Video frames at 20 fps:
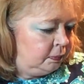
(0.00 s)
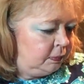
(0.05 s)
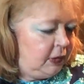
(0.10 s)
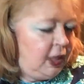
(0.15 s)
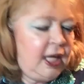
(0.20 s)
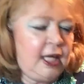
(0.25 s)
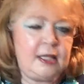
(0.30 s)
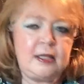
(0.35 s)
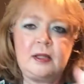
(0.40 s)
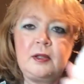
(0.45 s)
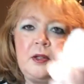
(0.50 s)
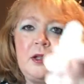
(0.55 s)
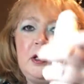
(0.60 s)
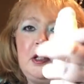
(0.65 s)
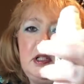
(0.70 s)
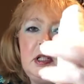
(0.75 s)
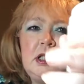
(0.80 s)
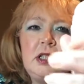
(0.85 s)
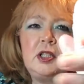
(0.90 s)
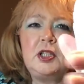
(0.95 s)
Yeah, so
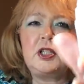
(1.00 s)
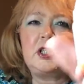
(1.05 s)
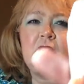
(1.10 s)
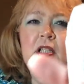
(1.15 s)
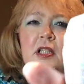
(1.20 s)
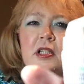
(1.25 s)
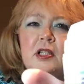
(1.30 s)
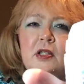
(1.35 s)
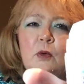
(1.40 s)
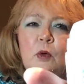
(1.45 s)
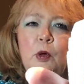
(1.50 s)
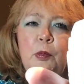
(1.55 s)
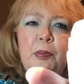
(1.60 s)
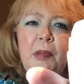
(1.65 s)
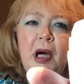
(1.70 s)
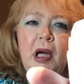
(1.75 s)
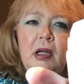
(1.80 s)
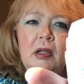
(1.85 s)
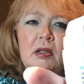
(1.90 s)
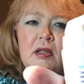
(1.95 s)
they're just little squirt
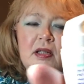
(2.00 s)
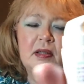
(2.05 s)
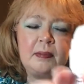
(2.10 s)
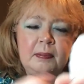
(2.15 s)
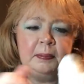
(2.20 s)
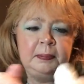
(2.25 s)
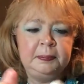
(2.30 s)
bottles.